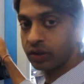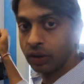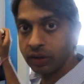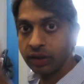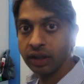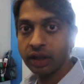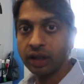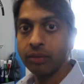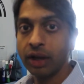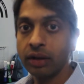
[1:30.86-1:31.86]
start
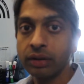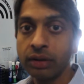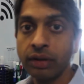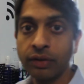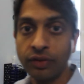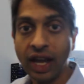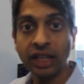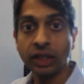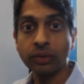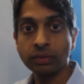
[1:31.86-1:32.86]
thinking about
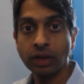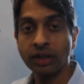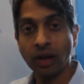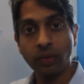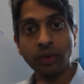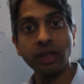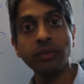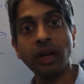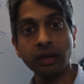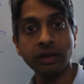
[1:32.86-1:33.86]
value and not really
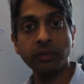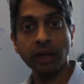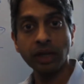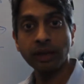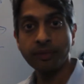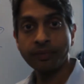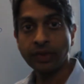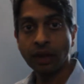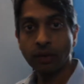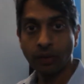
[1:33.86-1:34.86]
about the money.
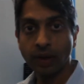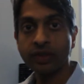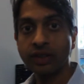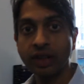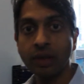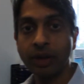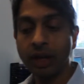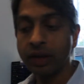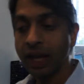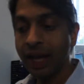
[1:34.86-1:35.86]
We have to think
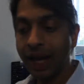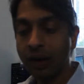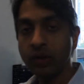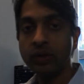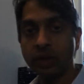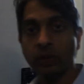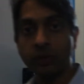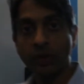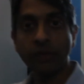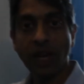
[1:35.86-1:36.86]
about how do you
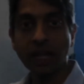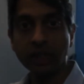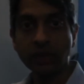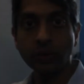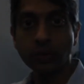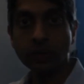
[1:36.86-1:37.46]
deliver value